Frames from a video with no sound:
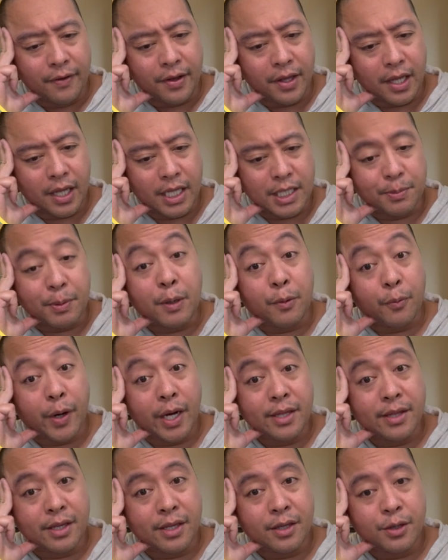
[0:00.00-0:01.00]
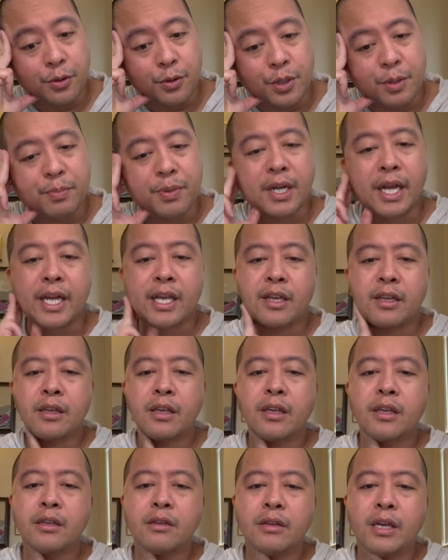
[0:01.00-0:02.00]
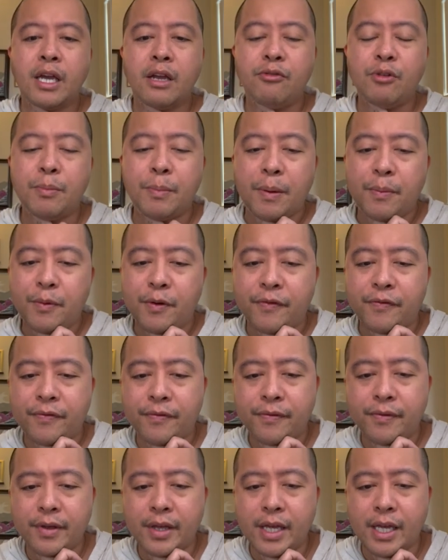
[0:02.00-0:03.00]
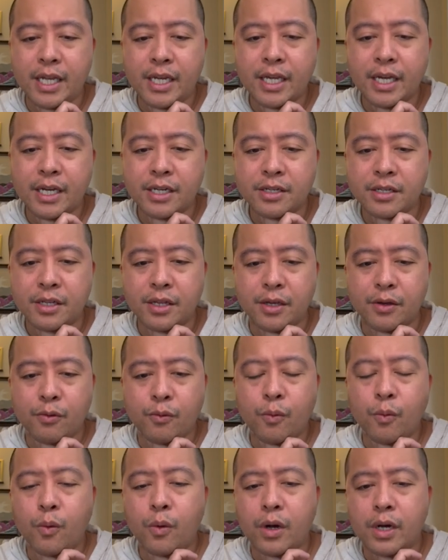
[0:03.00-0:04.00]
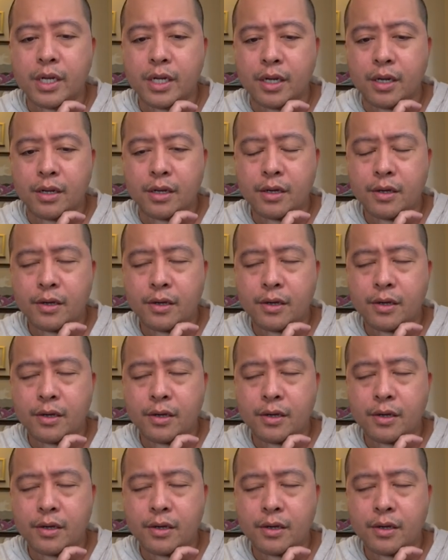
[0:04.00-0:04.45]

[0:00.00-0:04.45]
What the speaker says: it's been widely used, but I can't remember if any actually won.